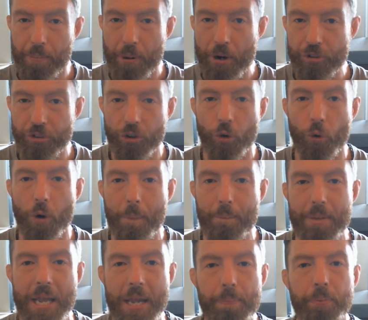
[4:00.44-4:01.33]
person or
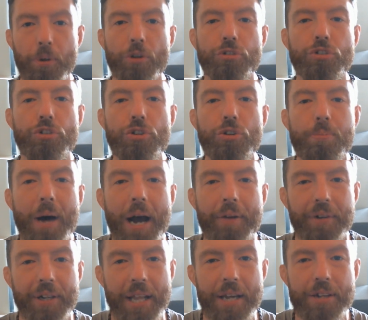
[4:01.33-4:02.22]
people to my
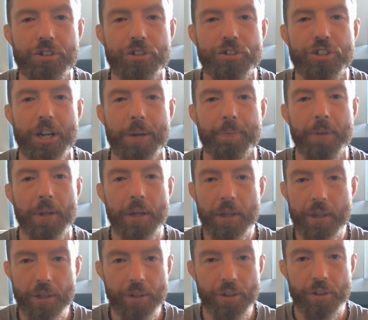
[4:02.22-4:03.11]
relationship
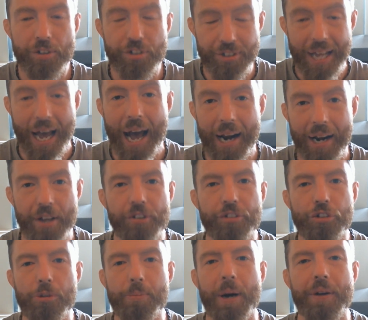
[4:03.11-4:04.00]

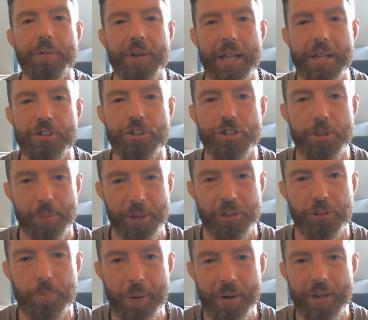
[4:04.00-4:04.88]
status, to my relationship
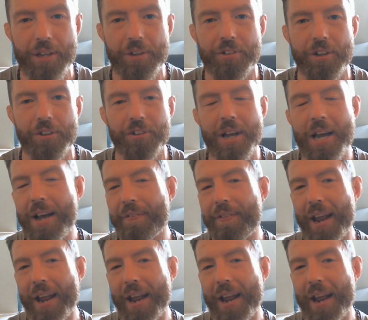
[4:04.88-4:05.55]
experiences,